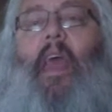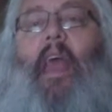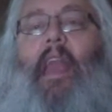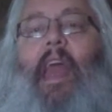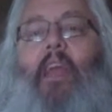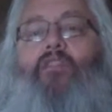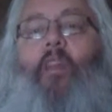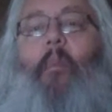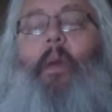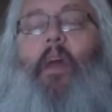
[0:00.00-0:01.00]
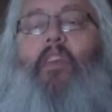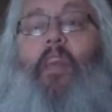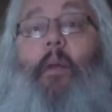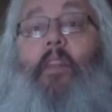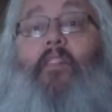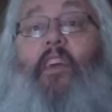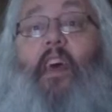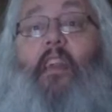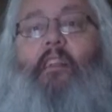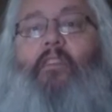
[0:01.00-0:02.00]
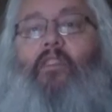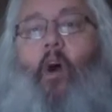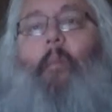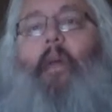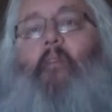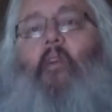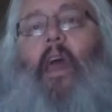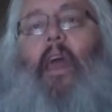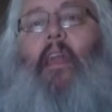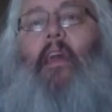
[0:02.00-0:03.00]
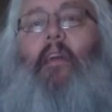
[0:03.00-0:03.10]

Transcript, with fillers: And an angel appeared to them and said, Don't be afraid.